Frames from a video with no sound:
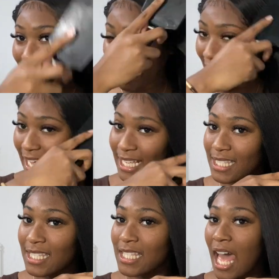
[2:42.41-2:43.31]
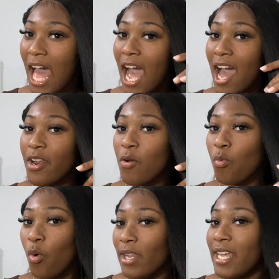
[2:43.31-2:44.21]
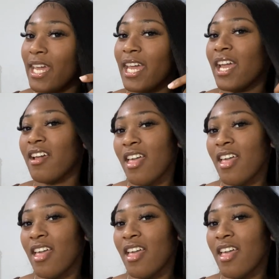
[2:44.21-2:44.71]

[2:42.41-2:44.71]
this, I don't want it.